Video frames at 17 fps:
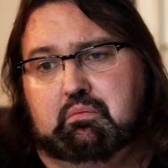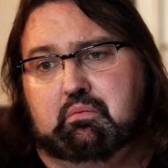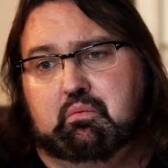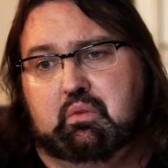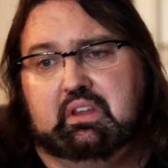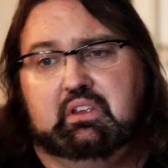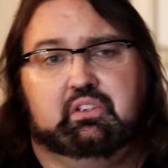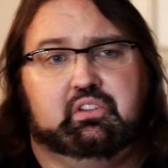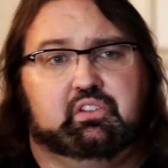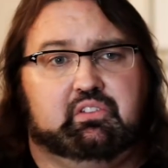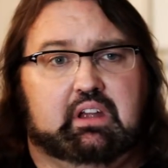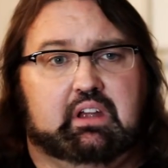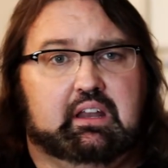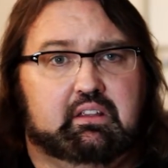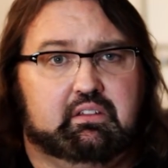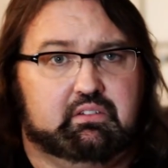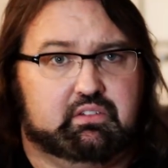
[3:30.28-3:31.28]
when you
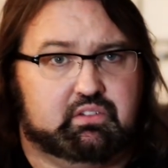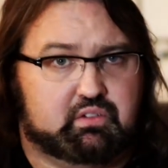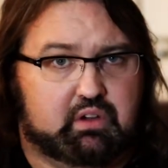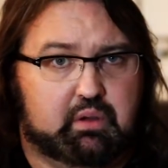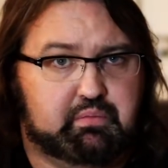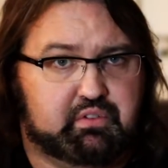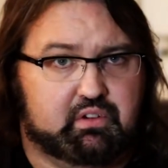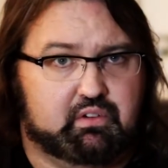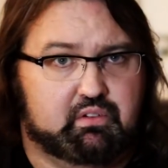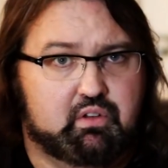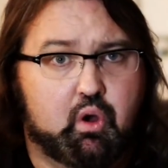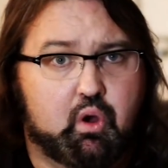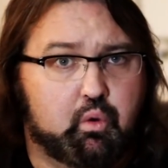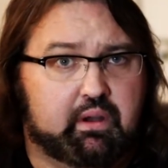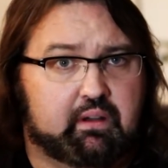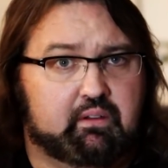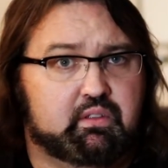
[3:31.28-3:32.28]
study Scripture,
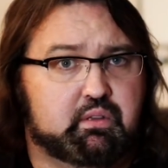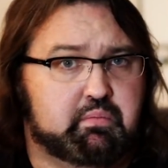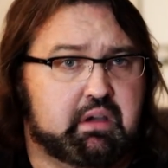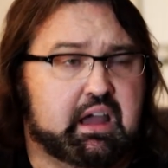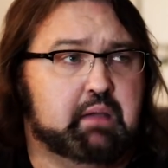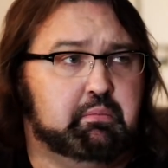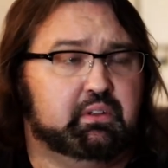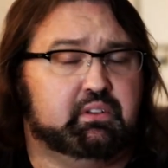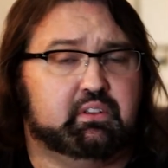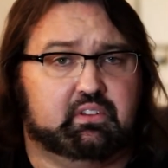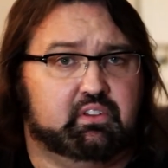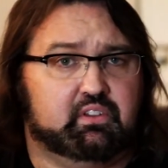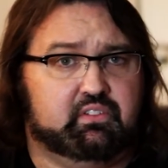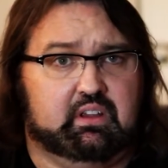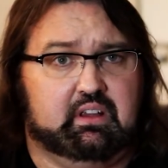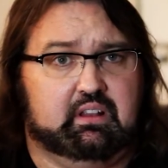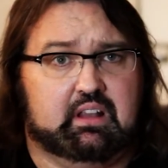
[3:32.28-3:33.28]
nowhere in the Bible does
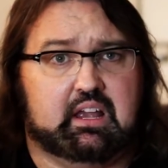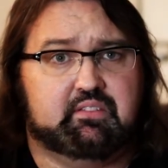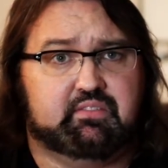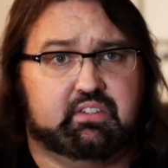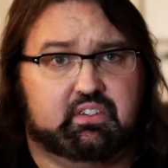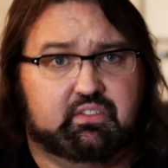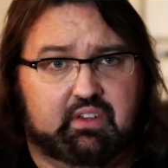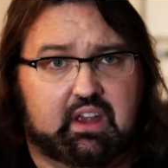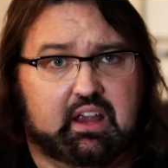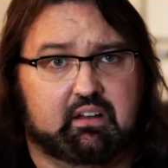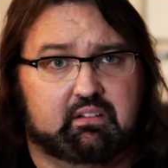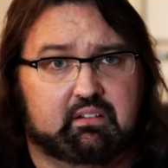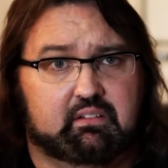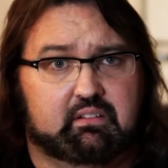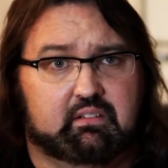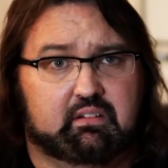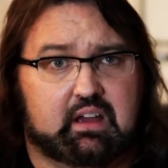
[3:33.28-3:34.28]
it say life is fair.
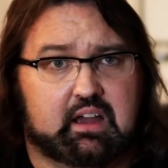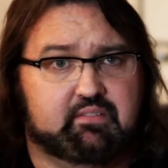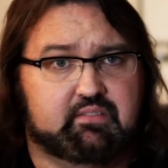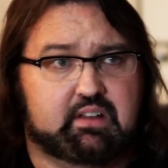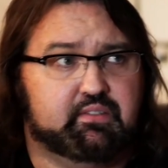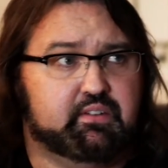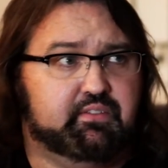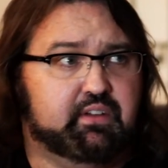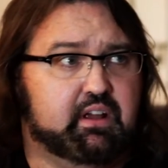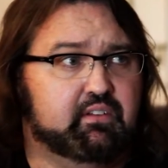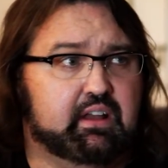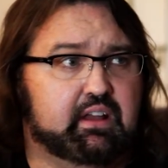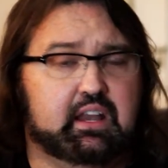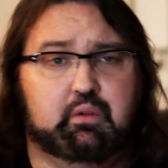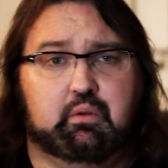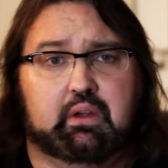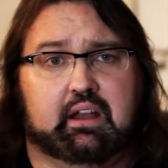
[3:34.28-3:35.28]
I've never found
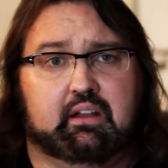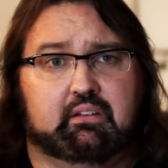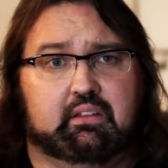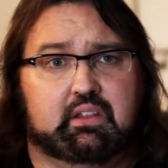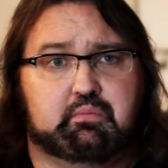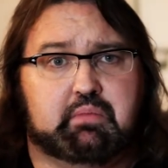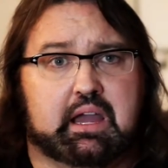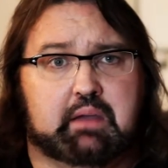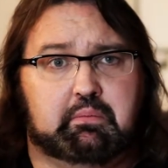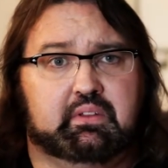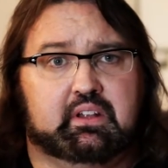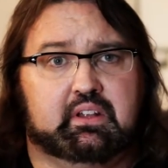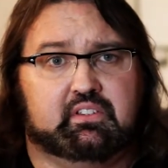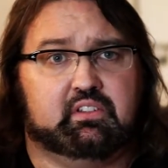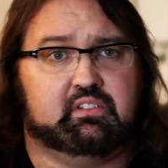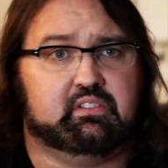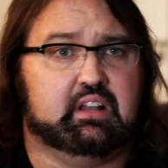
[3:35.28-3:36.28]
anywhere in the Bible
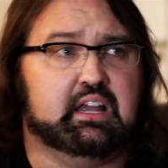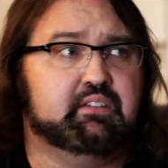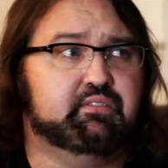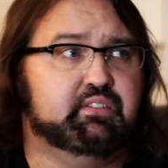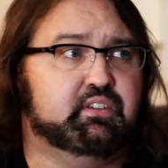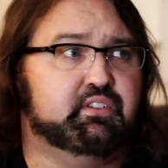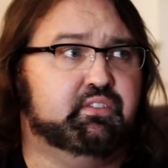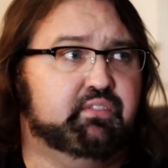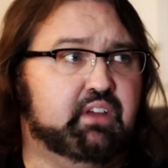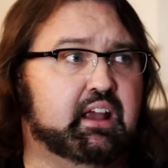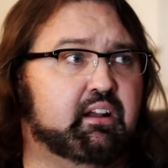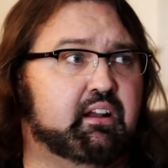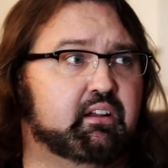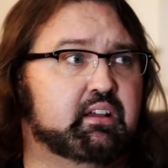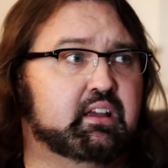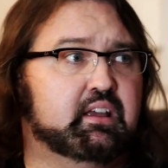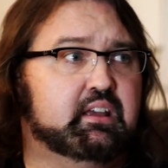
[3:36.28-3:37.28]
that says life is
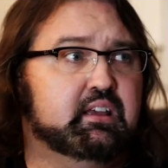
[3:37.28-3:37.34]
fair.